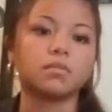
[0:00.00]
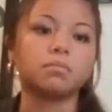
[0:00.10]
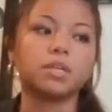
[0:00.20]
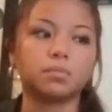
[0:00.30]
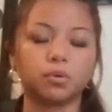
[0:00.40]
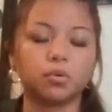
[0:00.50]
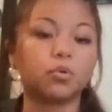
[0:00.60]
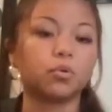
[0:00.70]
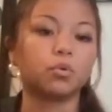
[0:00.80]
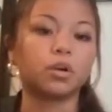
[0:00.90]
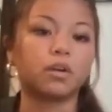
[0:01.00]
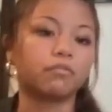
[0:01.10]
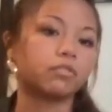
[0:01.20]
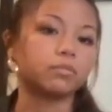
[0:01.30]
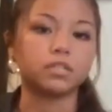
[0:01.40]
and people who come
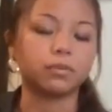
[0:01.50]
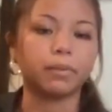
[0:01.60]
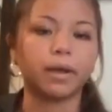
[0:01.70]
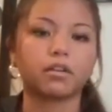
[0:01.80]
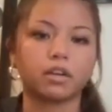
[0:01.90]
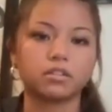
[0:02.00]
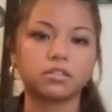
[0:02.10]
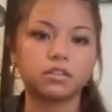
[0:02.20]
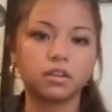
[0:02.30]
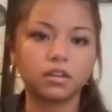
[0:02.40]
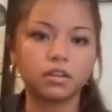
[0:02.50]
from different backgrounds.